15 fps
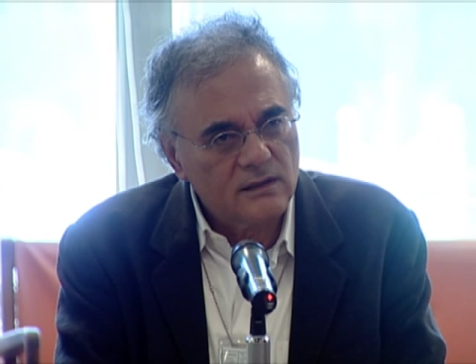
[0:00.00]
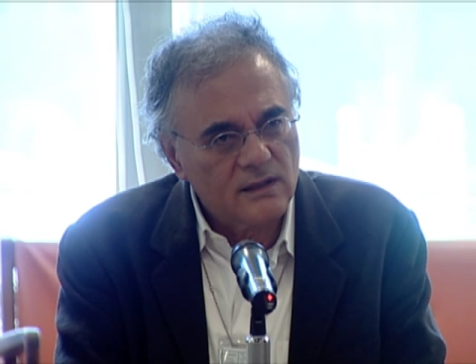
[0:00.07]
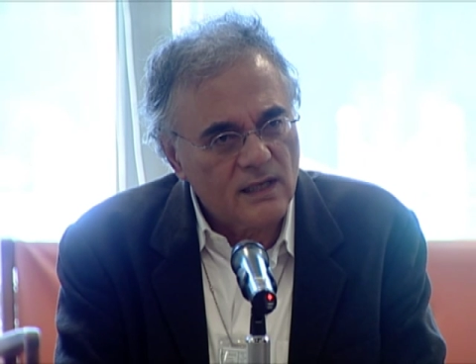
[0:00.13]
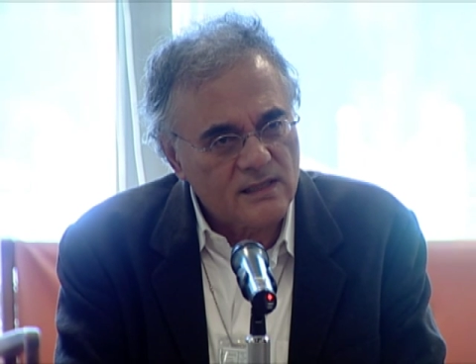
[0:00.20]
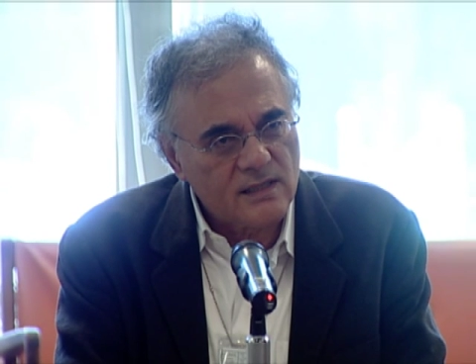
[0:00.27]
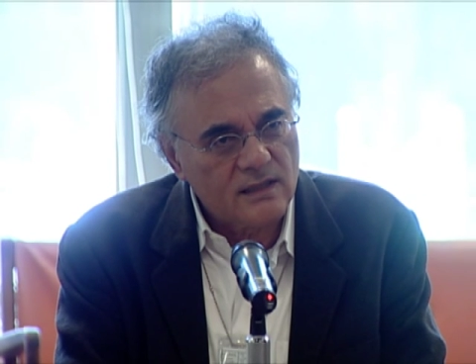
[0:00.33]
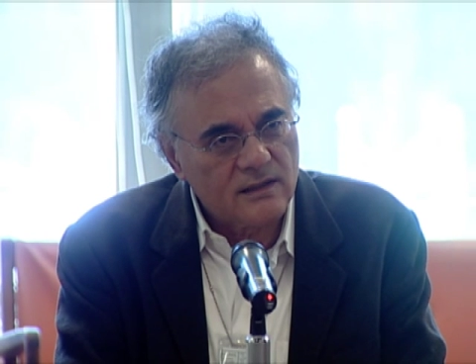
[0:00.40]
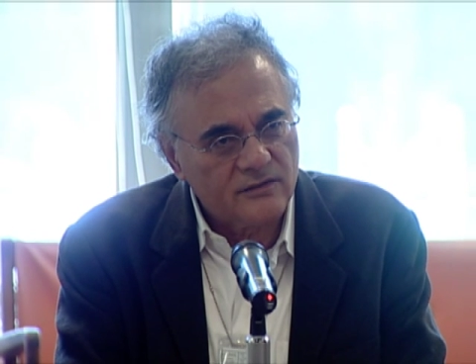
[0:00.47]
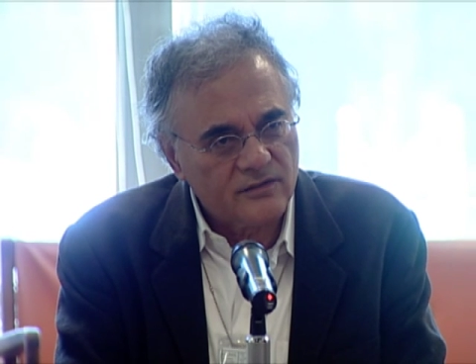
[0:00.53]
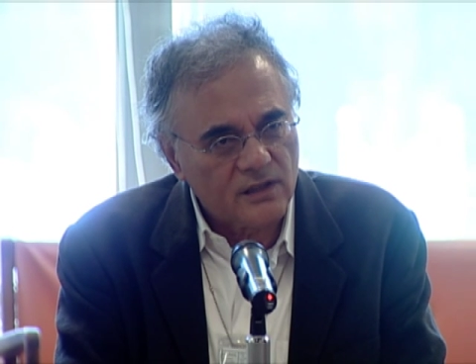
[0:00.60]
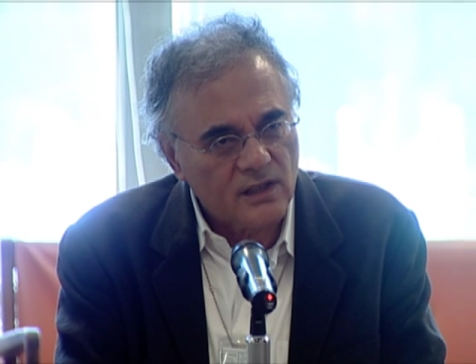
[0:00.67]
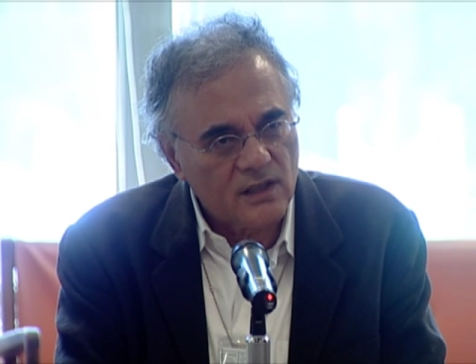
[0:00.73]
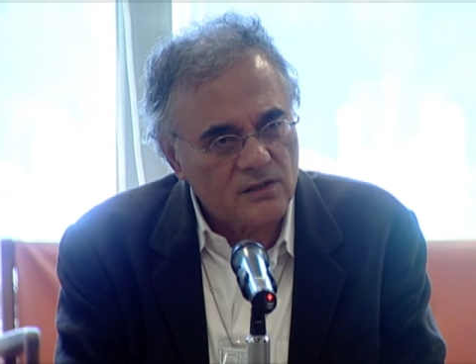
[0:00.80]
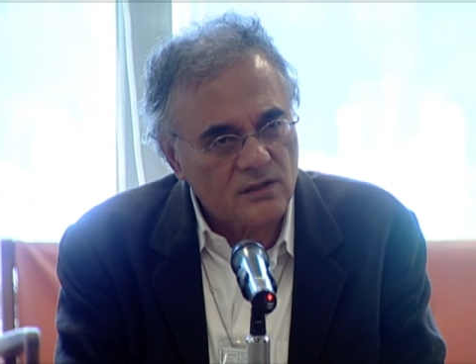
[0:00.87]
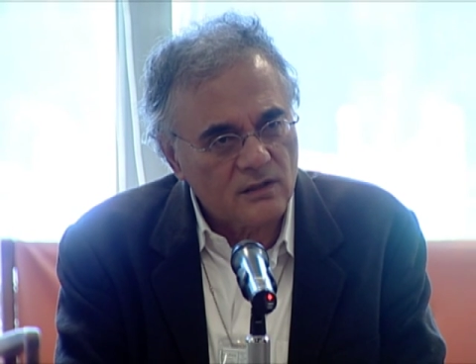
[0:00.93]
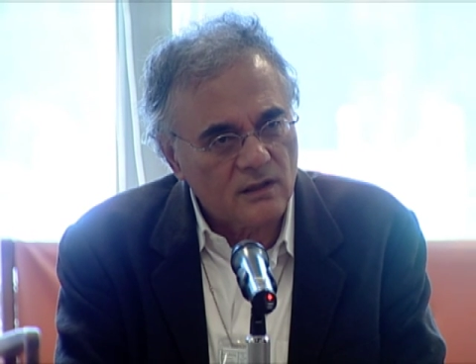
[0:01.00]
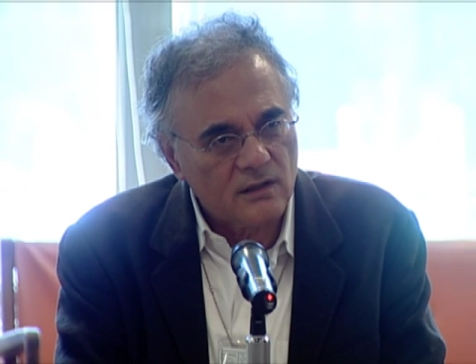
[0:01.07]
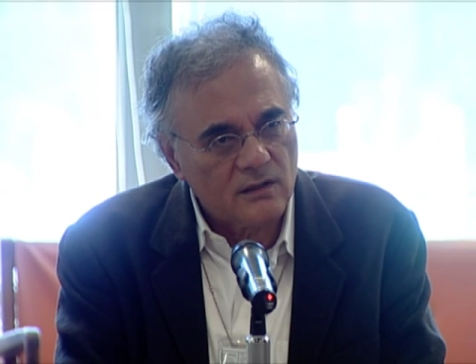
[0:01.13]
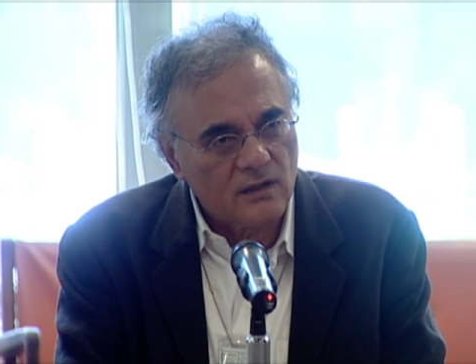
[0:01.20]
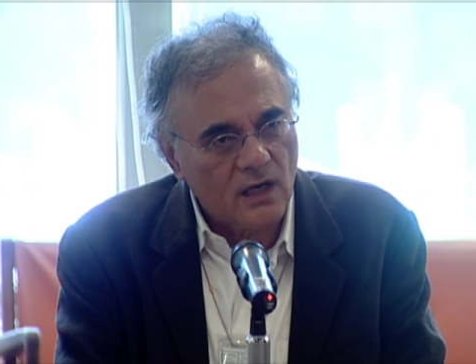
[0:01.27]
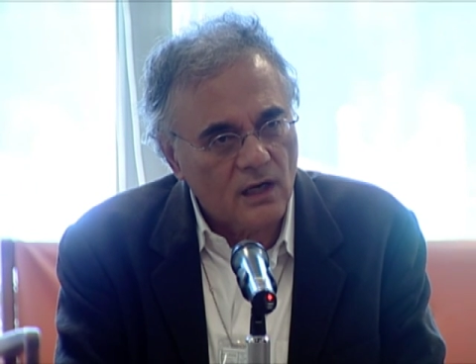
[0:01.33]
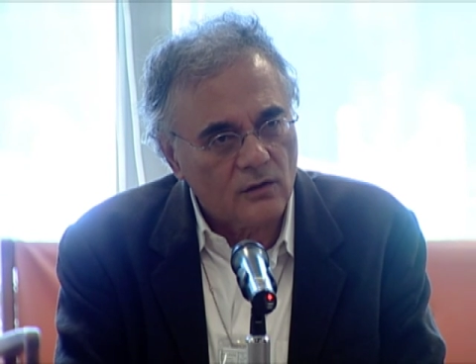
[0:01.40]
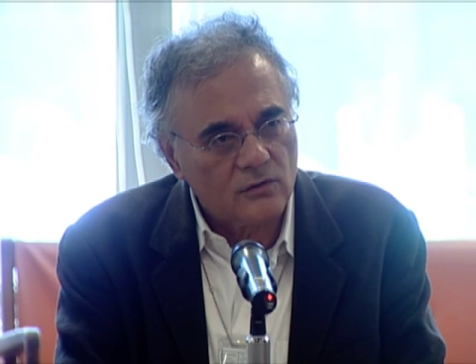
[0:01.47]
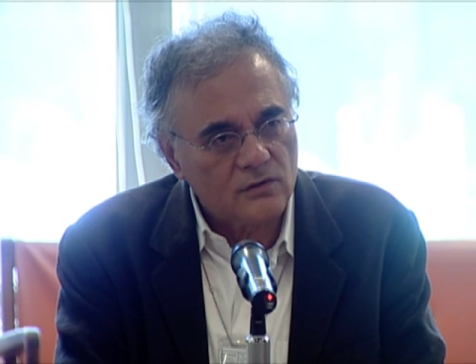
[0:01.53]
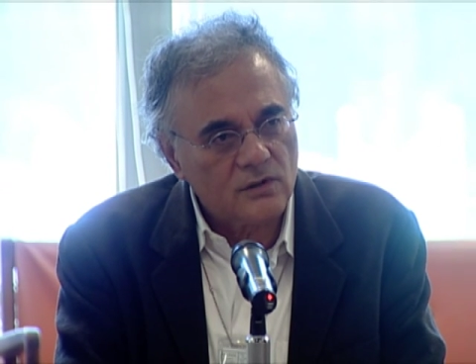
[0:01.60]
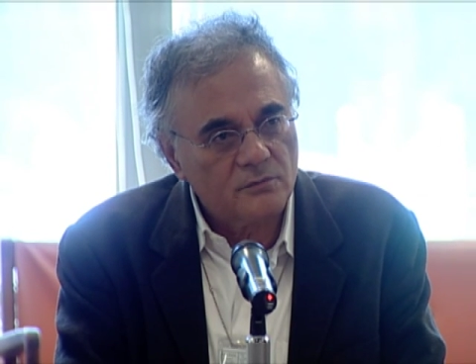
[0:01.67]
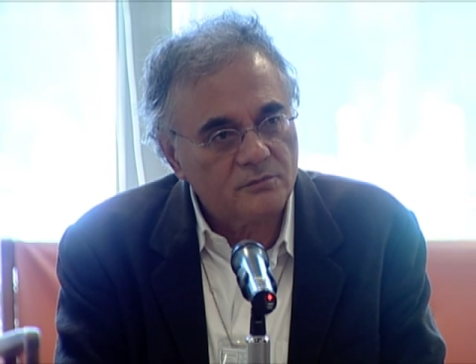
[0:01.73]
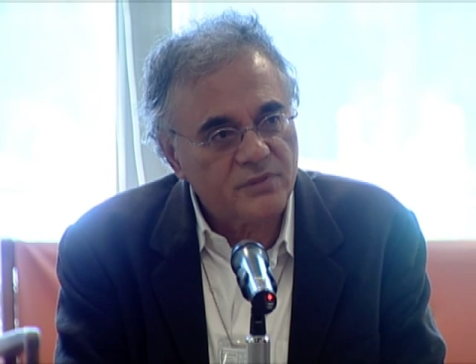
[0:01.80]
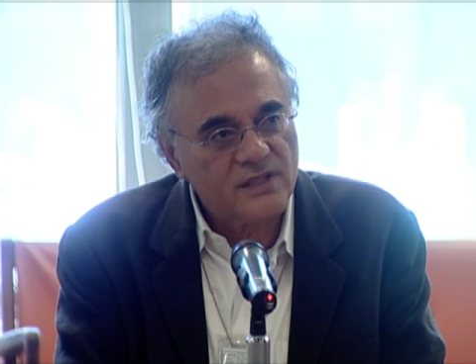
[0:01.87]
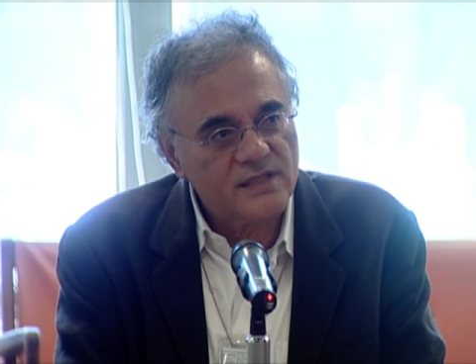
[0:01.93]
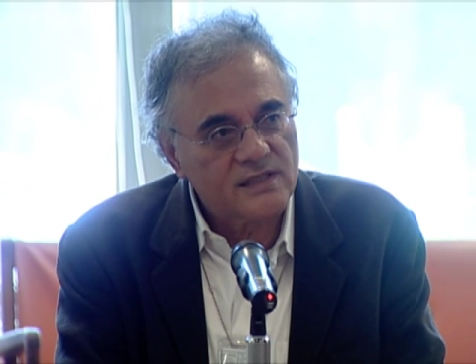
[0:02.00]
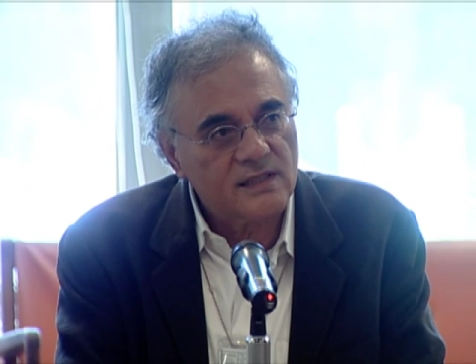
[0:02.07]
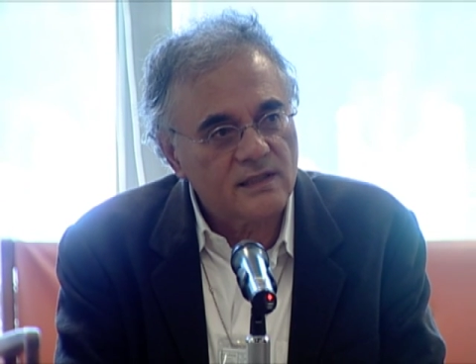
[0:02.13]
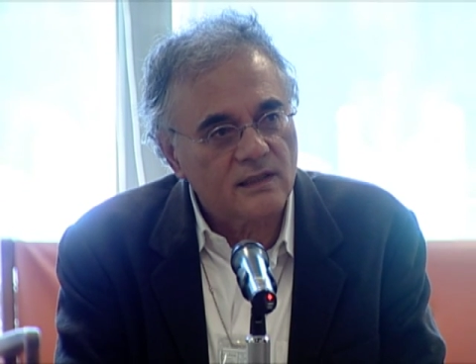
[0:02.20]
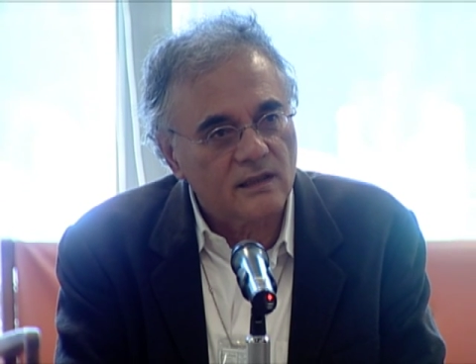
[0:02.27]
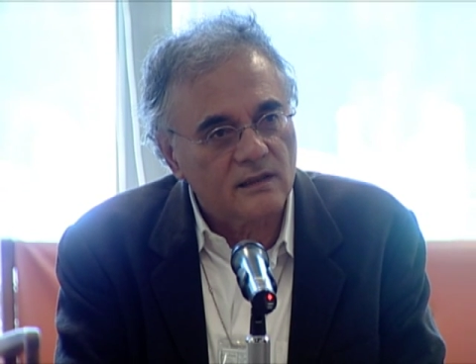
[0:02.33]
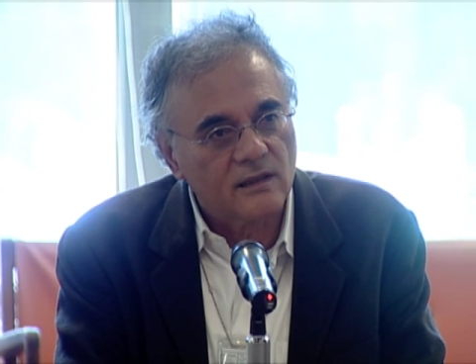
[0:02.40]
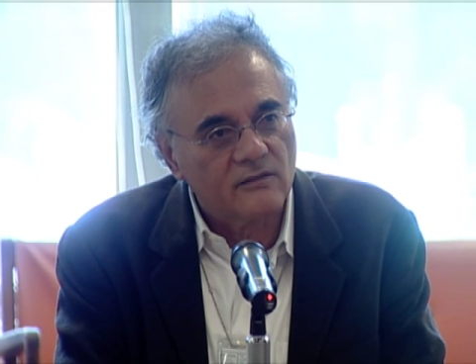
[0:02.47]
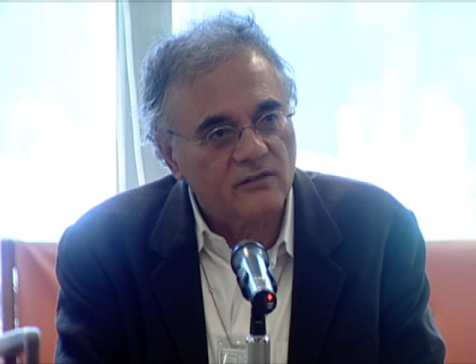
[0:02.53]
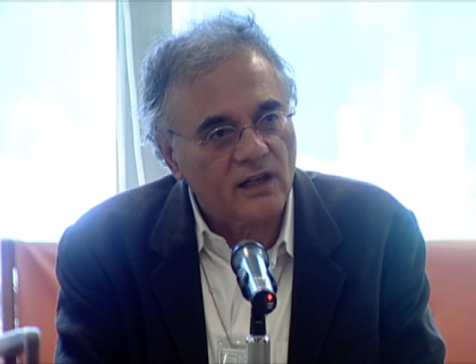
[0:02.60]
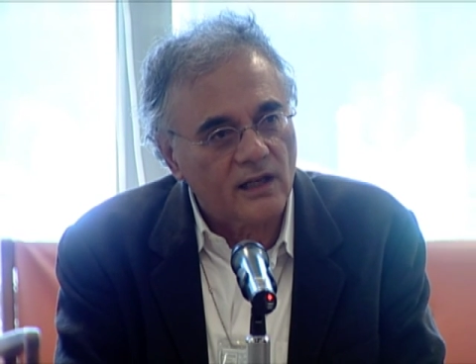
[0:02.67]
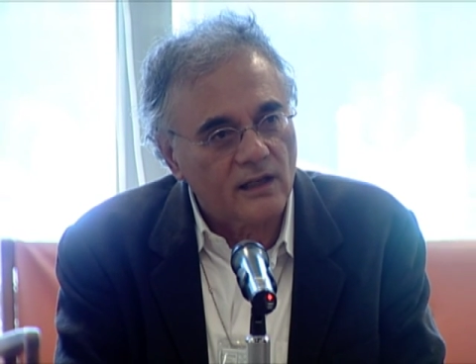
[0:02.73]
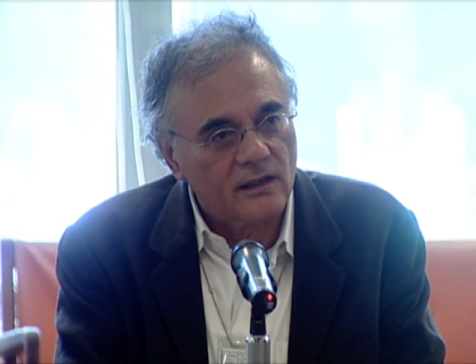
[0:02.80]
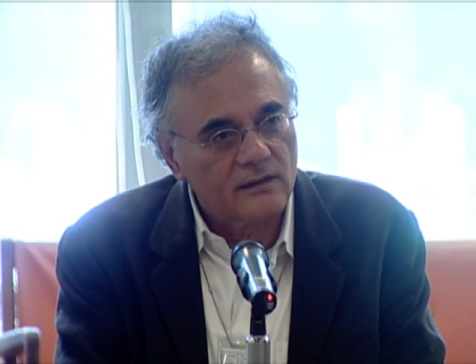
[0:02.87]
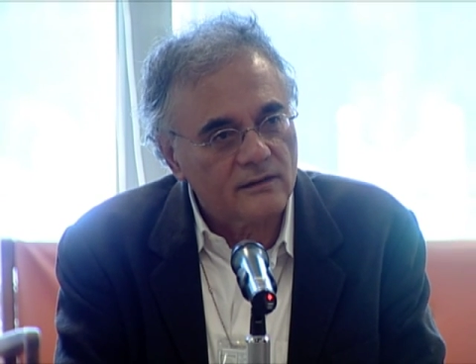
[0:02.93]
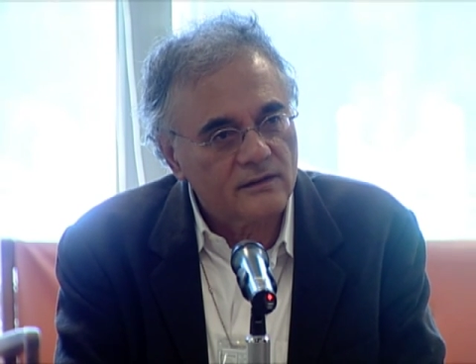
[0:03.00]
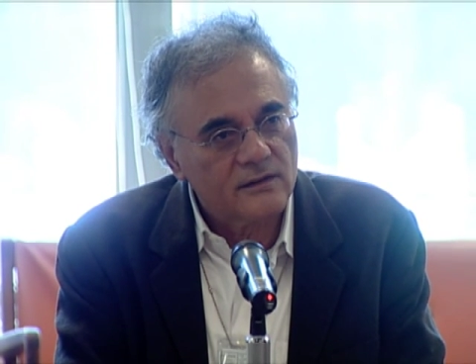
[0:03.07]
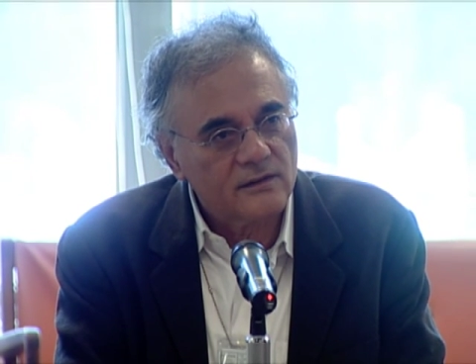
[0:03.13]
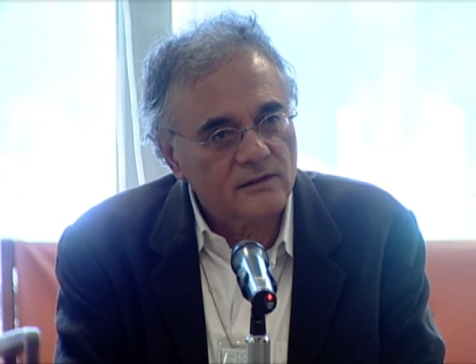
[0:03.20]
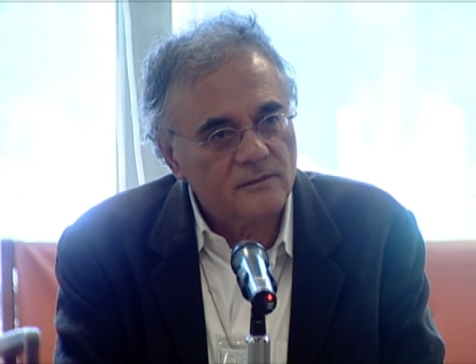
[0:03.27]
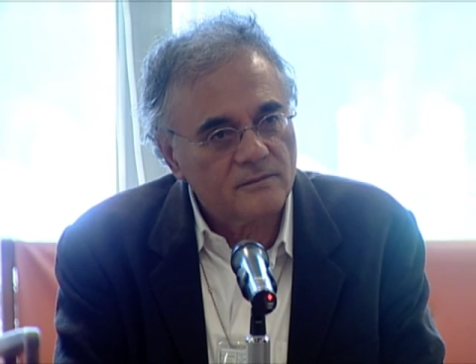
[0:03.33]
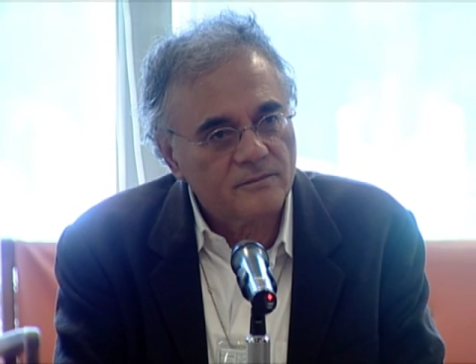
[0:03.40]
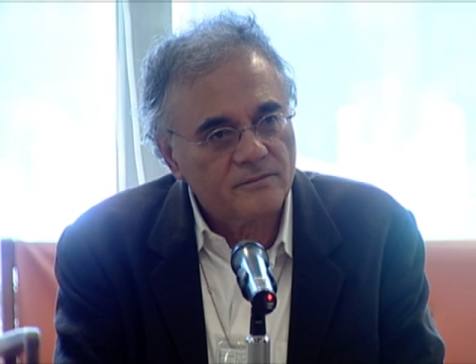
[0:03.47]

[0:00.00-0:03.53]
desertification and drought, preceded the violence.